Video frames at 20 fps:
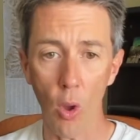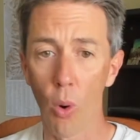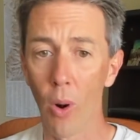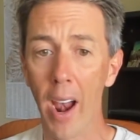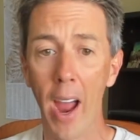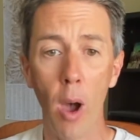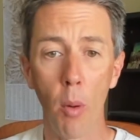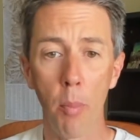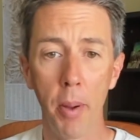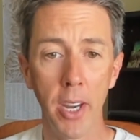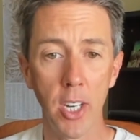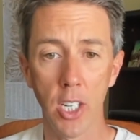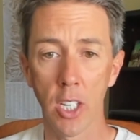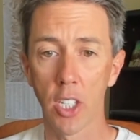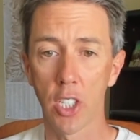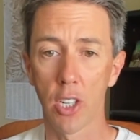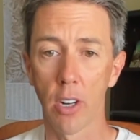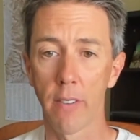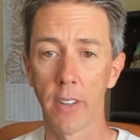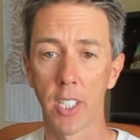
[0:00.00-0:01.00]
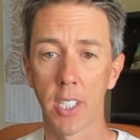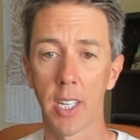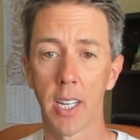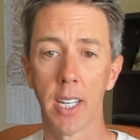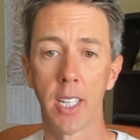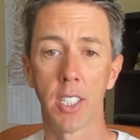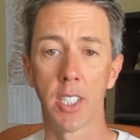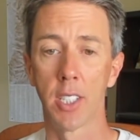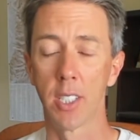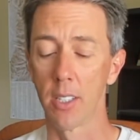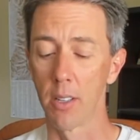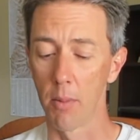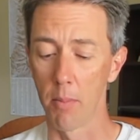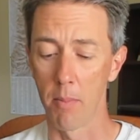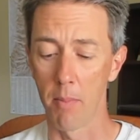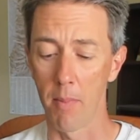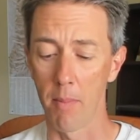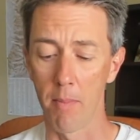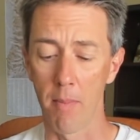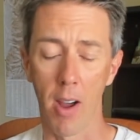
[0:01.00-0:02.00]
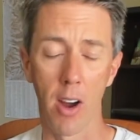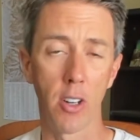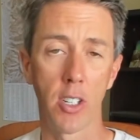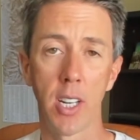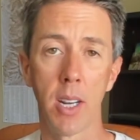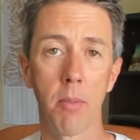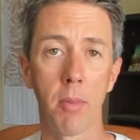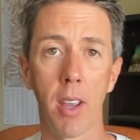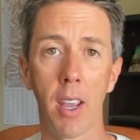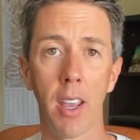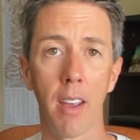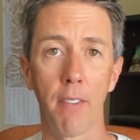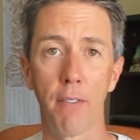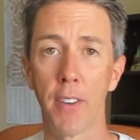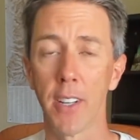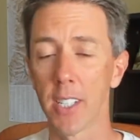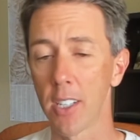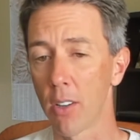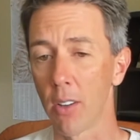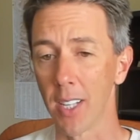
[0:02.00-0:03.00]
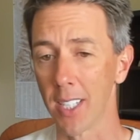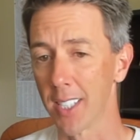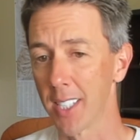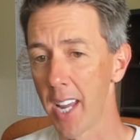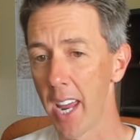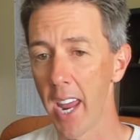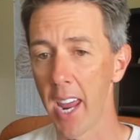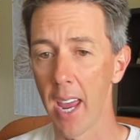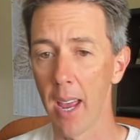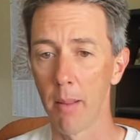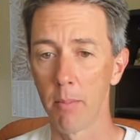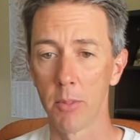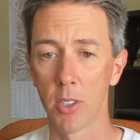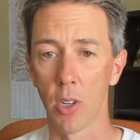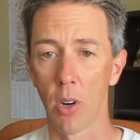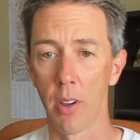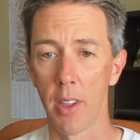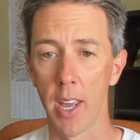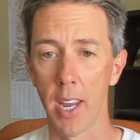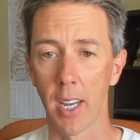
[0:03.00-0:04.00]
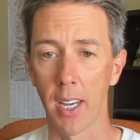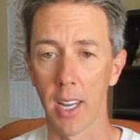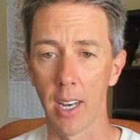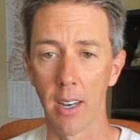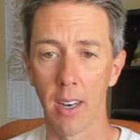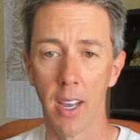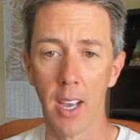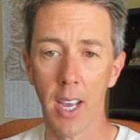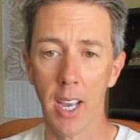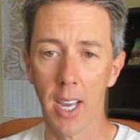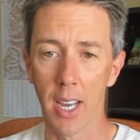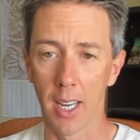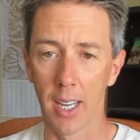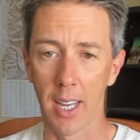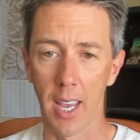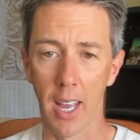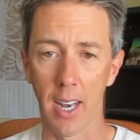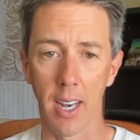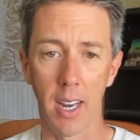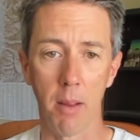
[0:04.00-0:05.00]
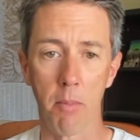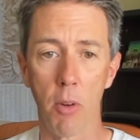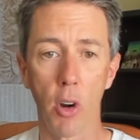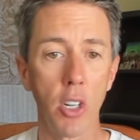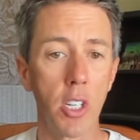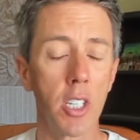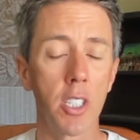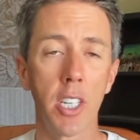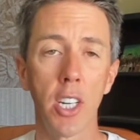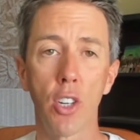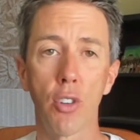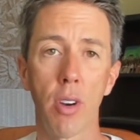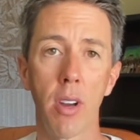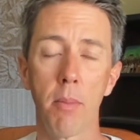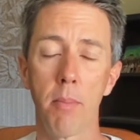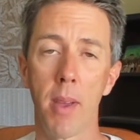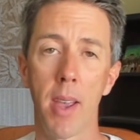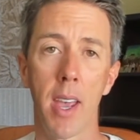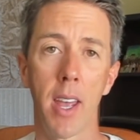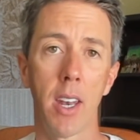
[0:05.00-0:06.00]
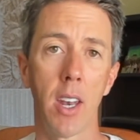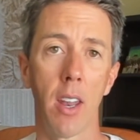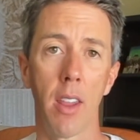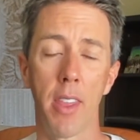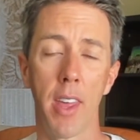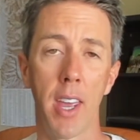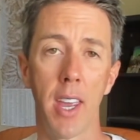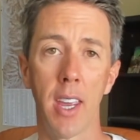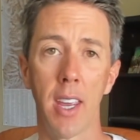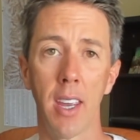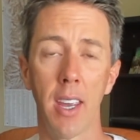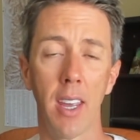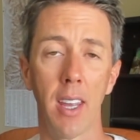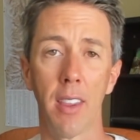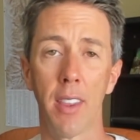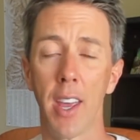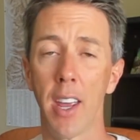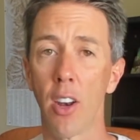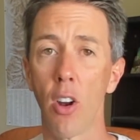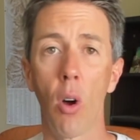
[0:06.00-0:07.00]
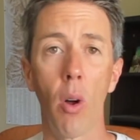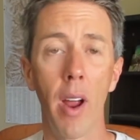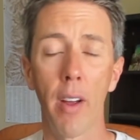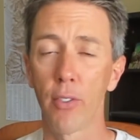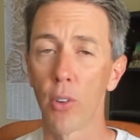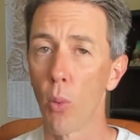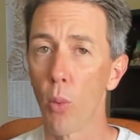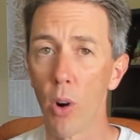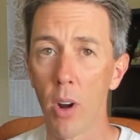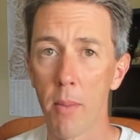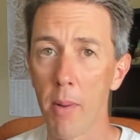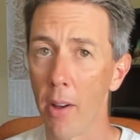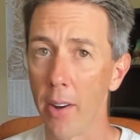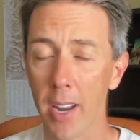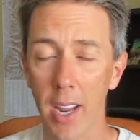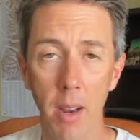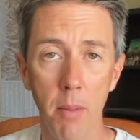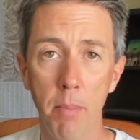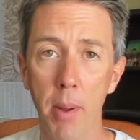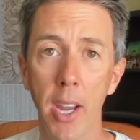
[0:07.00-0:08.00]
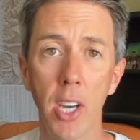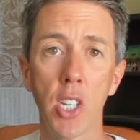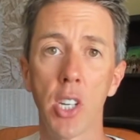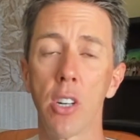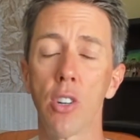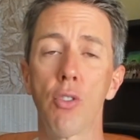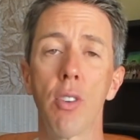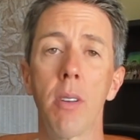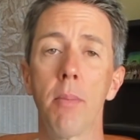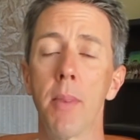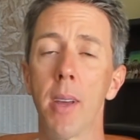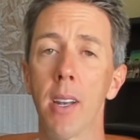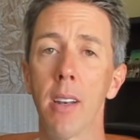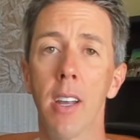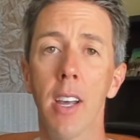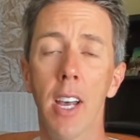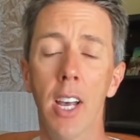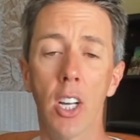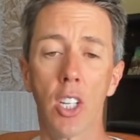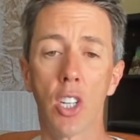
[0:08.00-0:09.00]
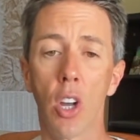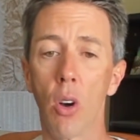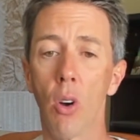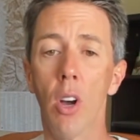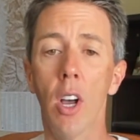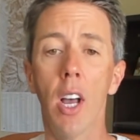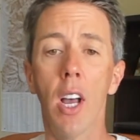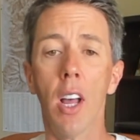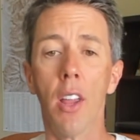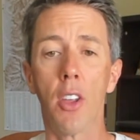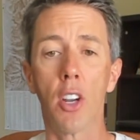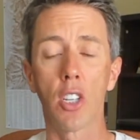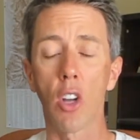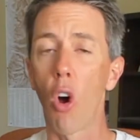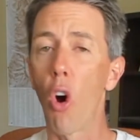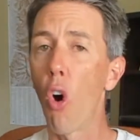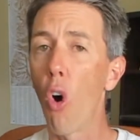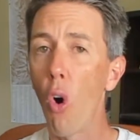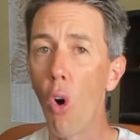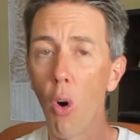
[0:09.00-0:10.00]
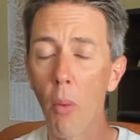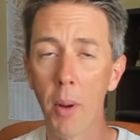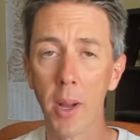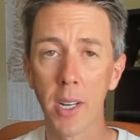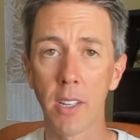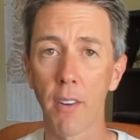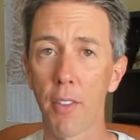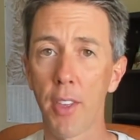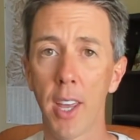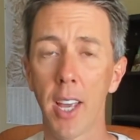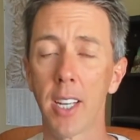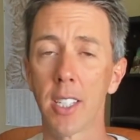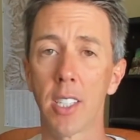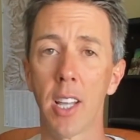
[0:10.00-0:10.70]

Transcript: outpatient services. Our team could get physical exams, or they can get emergency treatment. They don't have to worry about inpatient treatment. So there's a whole bunch of things